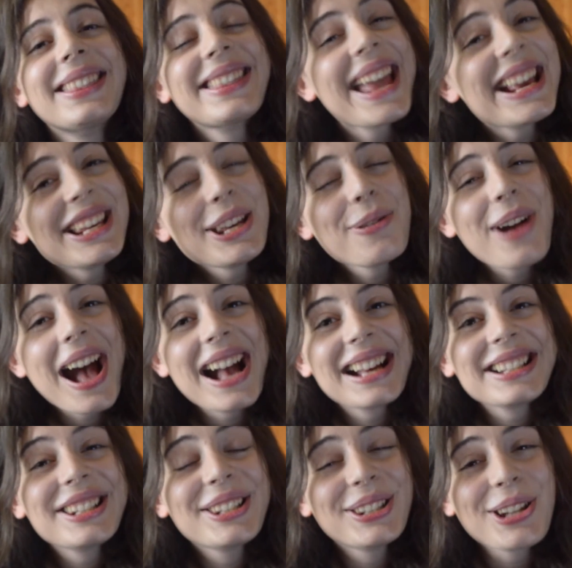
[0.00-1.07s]
Thank you
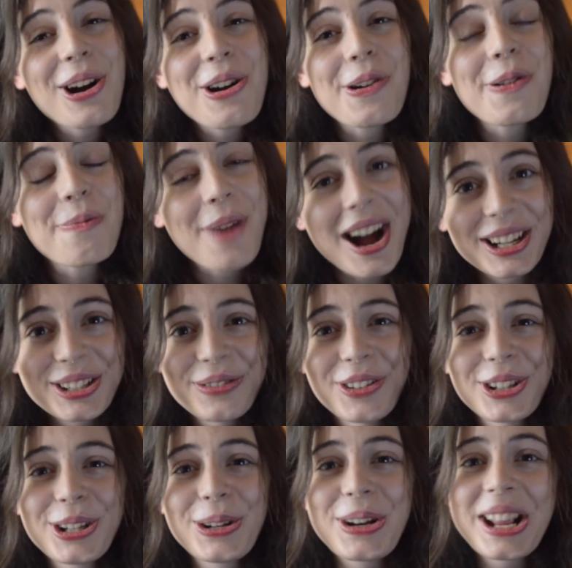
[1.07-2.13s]
guys so much
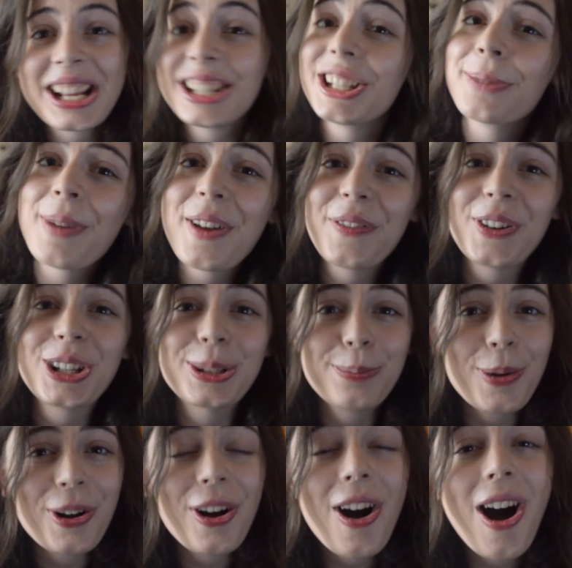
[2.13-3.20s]
for tuning into my first
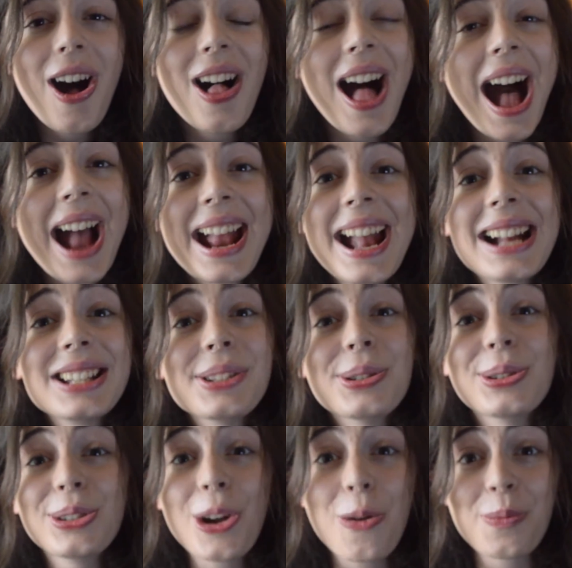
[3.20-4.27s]
book haul. I had
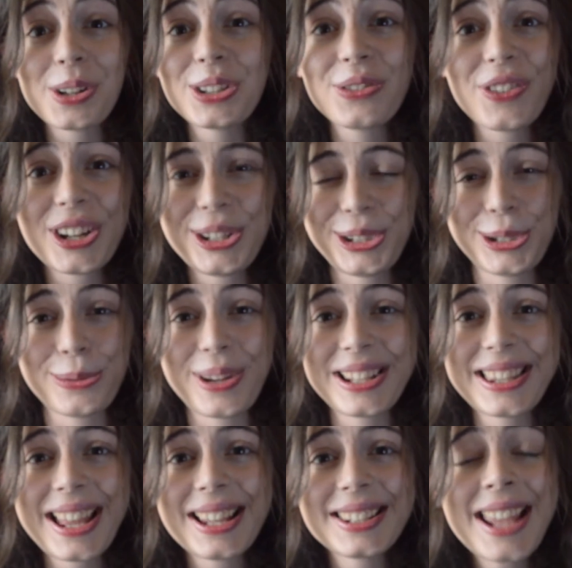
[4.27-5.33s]
so much fun
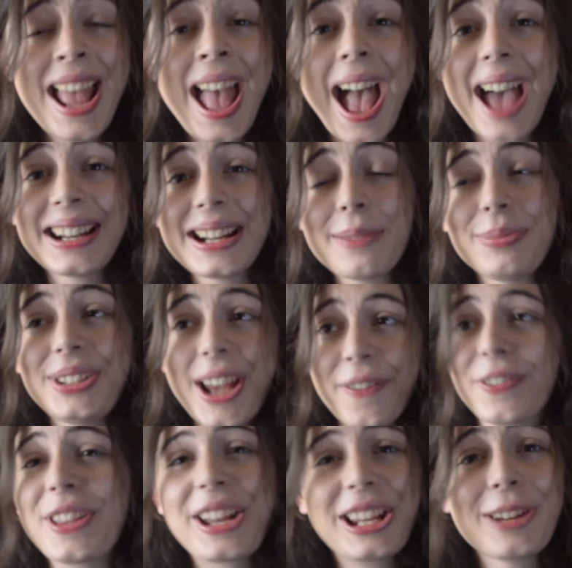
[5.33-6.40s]
doing this, and I'm
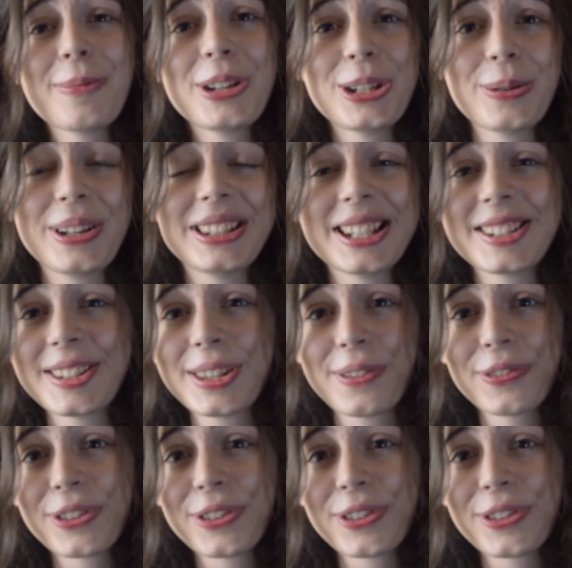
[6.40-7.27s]
definitely going to be doing this in the